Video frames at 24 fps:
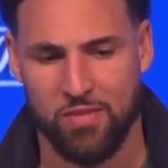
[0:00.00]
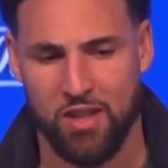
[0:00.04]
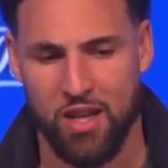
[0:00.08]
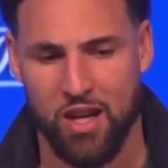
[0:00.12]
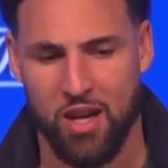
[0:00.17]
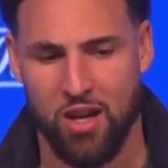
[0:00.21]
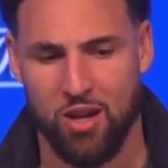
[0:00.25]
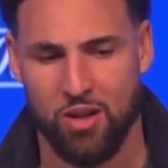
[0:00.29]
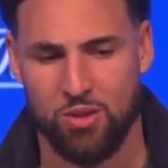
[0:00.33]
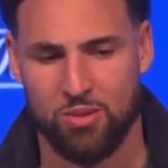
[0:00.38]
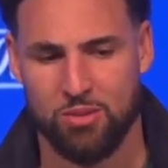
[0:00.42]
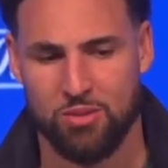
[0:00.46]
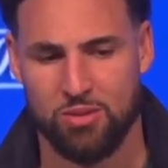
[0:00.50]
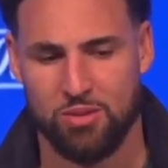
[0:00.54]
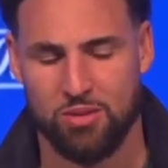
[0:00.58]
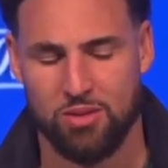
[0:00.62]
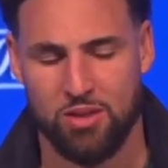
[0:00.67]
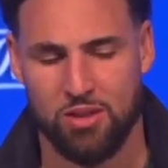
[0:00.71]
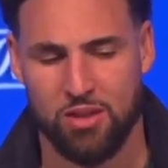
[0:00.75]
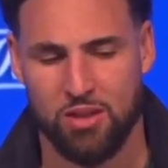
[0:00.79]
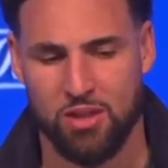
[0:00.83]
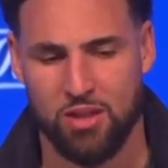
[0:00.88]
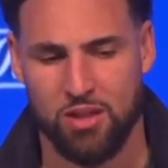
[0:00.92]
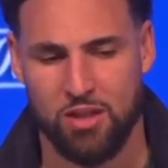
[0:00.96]
how,
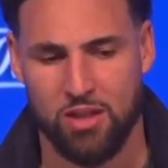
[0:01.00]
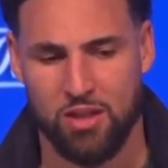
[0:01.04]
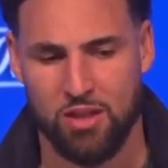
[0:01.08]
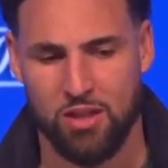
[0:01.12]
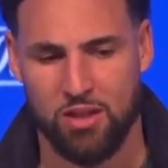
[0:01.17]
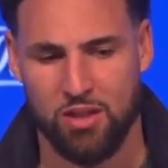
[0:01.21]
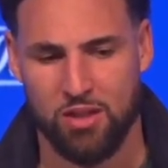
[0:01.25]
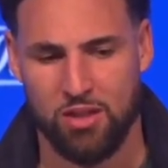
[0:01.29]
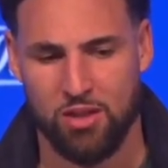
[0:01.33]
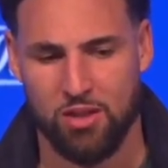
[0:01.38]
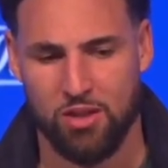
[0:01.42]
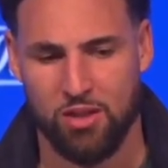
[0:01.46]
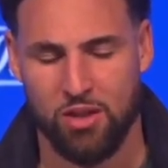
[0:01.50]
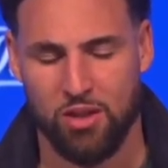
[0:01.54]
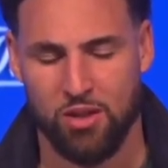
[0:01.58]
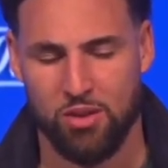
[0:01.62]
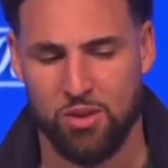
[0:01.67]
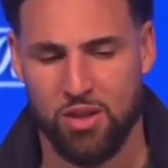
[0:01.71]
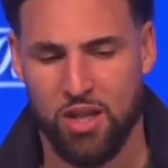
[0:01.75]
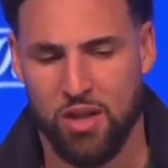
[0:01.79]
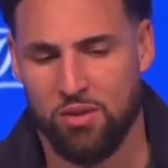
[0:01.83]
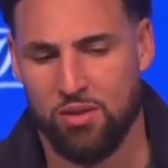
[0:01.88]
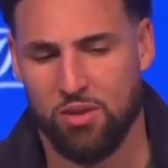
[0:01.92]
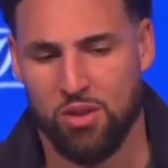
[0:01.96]
you know,
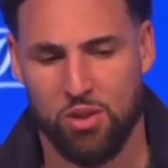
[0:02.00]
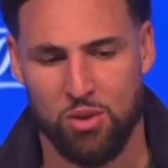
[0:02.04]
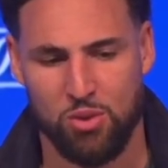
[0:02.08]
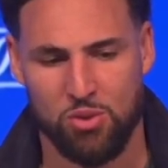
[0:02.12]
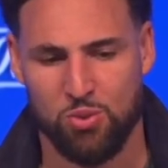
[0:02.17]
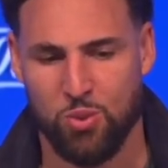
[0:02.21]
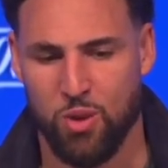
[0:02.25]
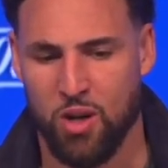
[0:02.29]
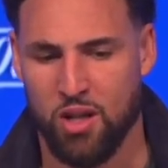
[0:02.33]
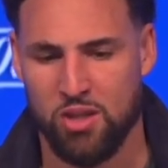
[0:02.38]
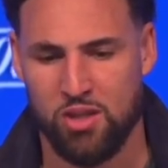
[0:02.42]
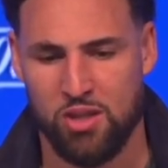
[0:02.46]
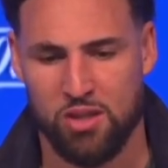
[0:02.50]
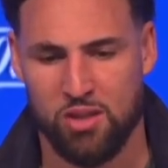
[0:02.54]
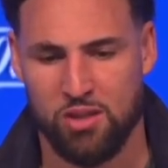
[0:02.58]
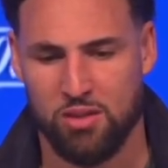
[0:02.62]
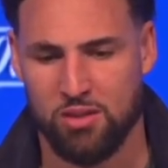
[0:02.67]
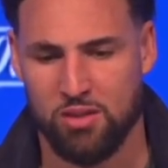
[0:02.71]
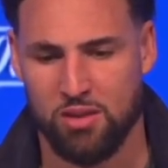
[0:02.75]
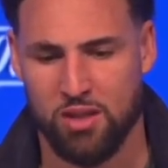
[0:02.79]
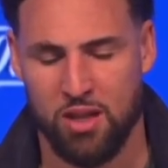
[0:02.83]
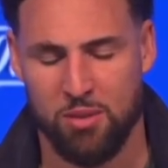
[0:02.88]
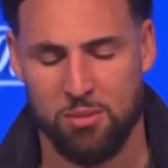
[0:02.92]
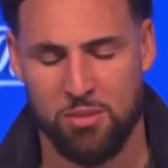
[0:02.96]
you never know who's
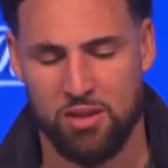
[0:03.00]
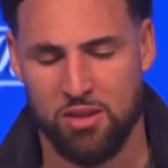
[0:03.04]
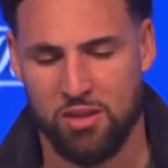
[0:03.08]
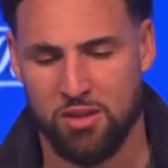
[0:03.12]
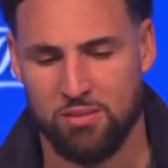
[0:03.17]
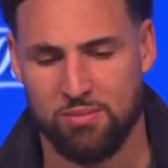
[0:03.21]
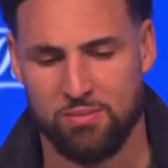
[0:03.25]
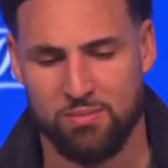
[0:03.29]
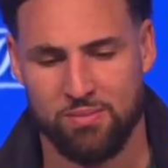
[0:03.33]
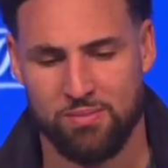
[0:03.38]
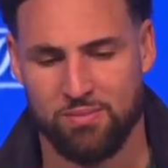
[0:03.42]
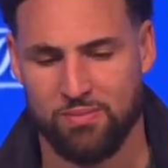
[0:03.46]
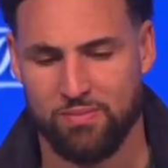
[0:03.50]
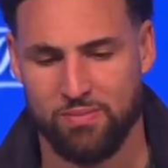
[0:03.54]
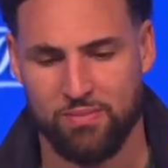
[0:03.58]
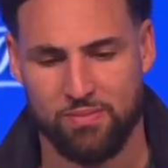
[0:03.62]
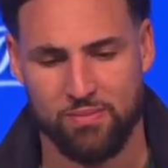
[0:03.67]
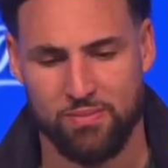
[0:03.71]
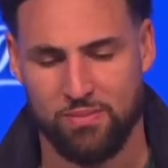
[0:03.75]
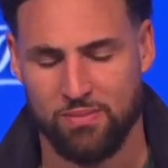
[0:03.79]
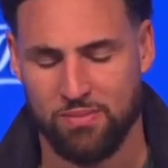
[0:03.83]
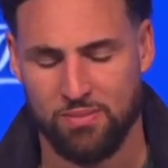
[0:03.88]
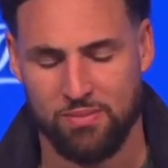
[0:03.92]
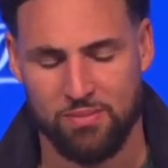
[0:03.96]
watching. I mean,
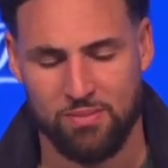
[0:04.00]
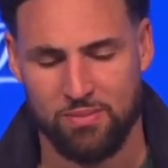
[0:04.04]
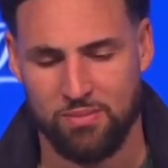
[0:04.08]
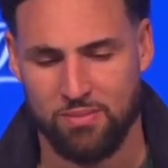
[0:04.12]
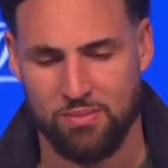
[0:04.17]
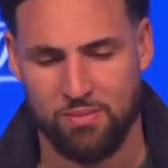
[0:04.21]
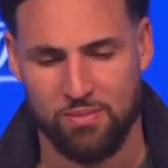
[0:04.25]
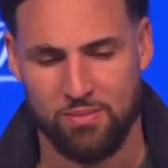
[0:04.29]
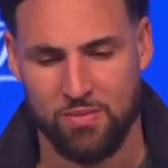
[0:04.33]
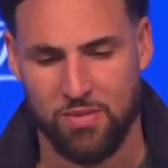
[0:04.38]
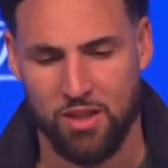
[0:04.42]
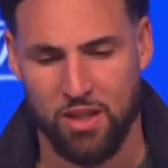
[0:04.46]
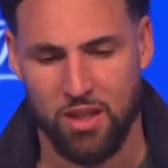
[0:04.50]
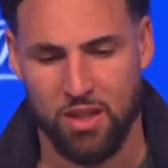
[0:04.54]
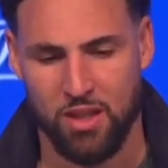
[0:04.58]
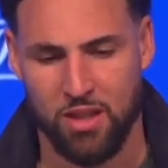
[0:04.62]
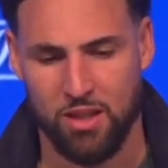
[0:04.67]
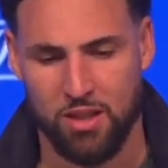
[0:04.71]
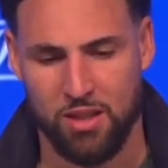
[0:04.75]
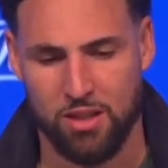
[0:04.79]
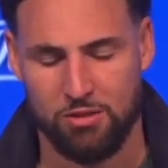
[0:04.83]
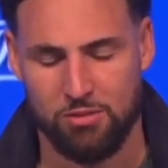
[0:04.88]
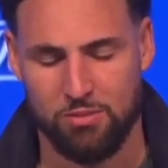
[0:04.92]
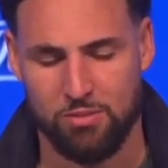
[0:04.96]

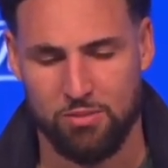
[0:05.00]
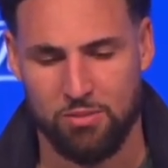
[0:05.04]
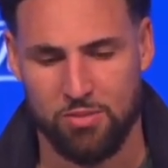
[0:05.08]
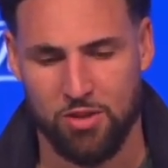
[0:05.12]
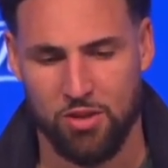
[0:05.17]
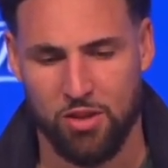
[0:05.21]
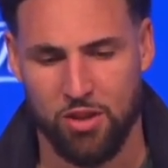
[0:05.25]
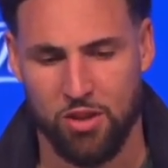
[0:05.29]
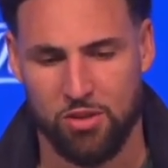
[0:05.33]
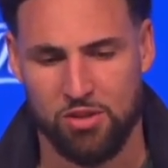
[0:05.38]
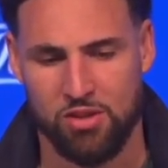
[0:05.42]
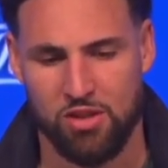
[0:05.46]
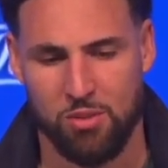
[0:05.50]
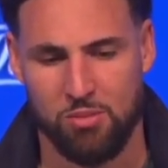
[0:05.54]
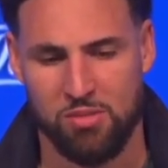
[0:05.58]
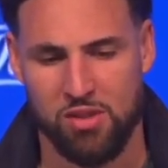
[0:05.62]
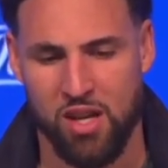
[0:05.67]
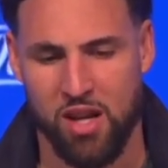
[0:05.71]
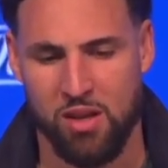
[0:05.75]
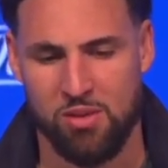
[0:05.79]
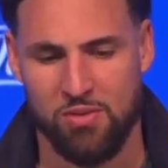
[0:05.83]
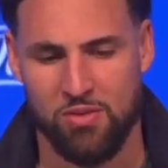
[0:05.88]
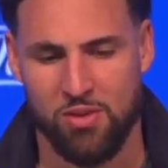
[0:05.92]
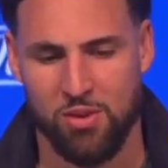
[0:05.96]
you know,
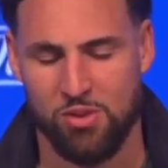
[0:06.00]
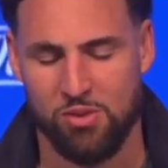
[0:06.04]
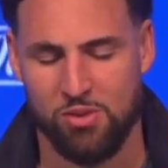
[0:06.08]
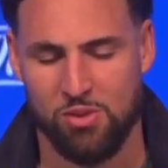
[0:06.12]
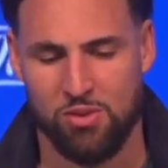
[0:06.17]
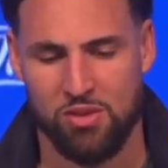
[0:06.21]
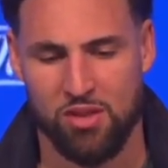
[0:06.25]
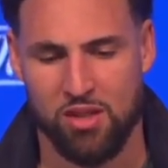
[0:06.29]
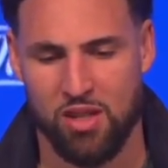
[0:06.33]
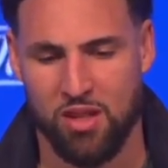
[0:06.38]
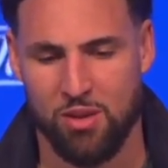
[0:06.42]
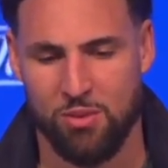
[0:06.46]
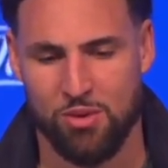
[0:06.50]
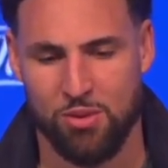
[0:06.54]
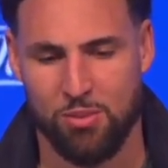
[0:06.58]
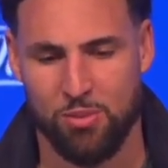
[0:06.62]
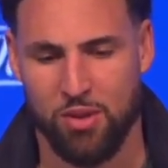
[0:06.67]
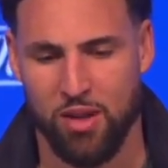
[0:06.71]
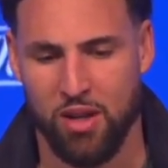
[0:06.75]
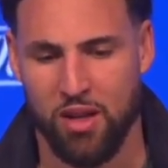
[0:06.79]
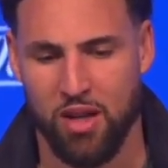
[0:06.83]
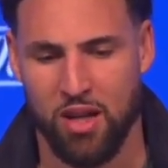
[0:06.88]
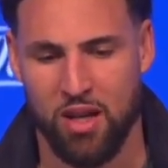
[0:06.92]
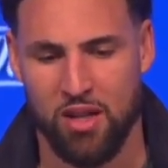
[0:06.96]
sometimes it feels routine when you
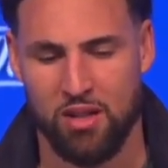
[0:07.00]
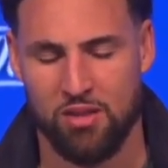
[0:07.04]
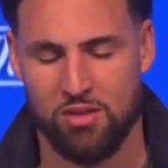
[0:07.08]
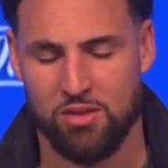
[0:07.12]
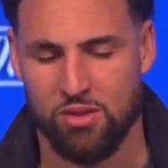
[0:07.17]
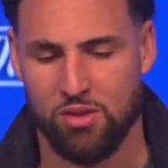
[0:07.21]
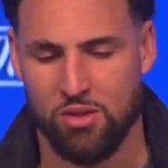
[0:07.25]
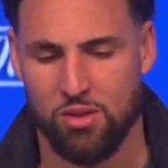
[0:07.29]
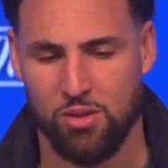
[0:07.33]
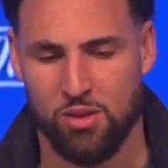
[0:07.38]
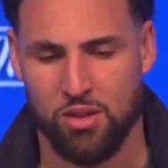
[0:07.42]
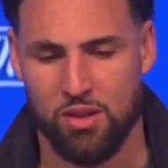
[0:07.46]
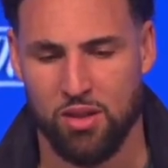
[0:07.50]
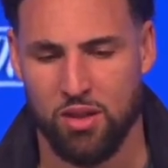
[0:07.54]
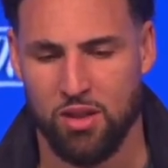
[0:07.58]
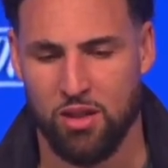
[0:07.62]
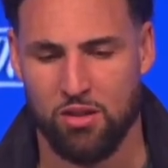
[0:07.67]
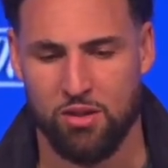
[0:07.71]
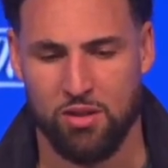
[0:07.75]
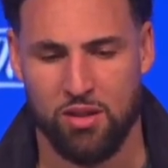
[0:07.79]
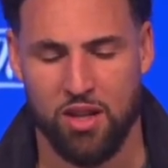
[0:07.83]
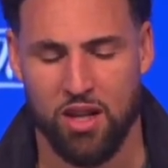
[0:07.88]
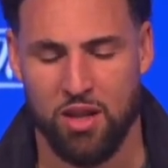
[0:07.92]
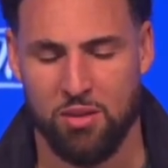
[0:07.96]
play 82 to
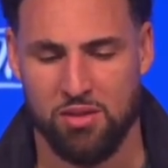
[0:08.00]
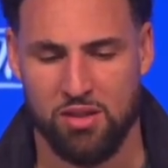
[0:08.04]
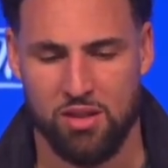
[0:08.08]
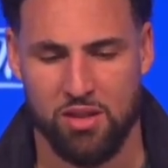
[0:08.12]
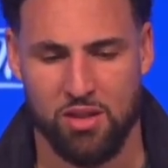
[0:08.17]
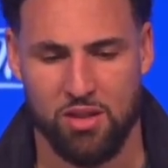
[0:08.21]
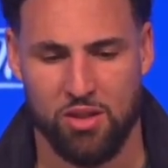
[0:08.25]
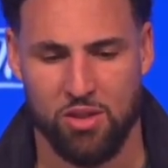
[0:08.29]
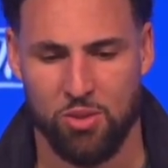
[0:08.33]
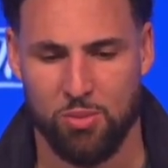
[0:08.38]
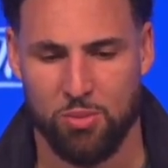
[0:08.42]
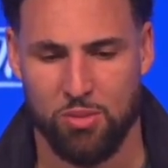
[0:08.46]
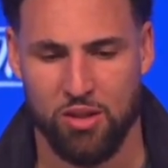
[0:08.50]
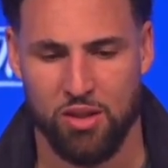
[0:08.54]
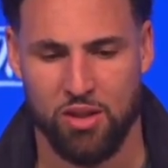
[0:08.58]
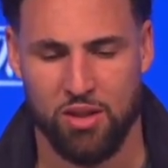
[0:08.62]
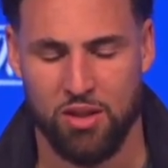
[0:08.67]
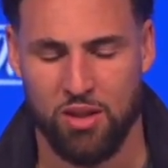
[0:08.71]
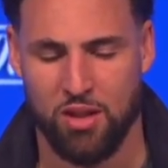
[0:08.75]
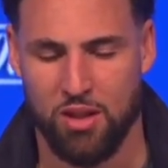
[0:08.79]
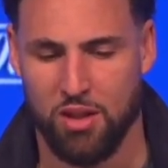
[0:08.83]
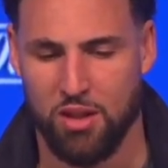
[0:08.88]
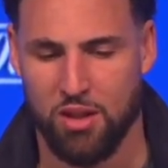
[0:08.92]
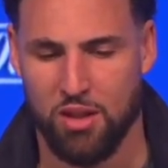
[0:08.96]
100 games a year,
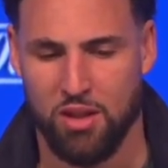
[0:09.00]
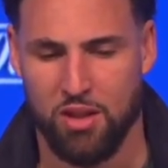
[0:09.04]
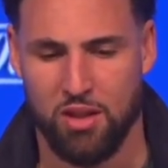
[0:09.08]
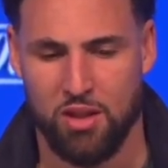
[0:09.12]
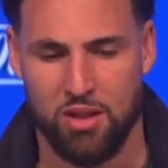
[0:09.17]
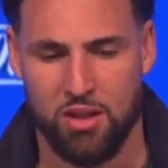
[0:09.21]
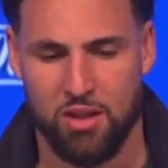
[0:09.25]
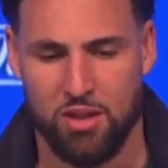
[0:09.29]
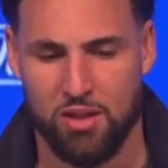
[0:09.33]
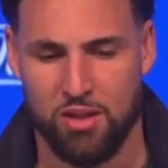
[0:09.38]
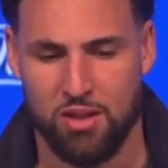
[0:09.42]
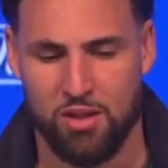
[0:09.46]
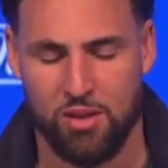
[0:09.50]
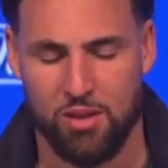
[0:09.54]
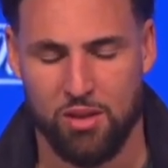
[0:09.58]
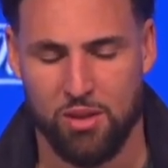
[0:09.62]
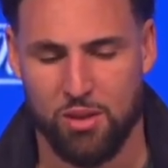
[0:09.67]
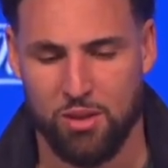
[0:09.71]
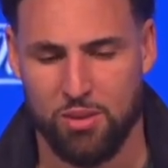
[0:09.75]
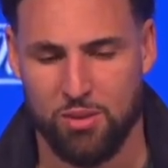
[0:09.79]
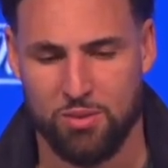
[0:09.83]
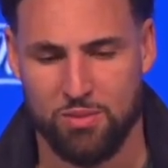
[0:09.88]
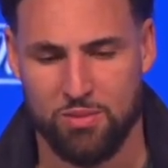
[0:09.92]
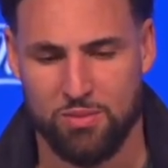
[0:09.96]
but, you
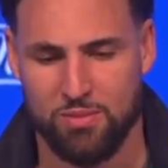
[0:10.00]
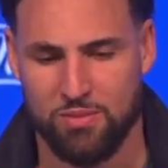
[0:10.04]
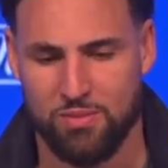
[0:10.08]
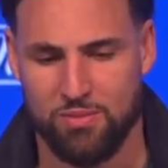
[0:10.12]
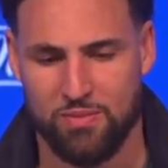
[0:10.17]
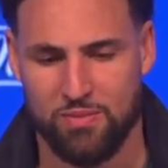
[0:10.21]
know,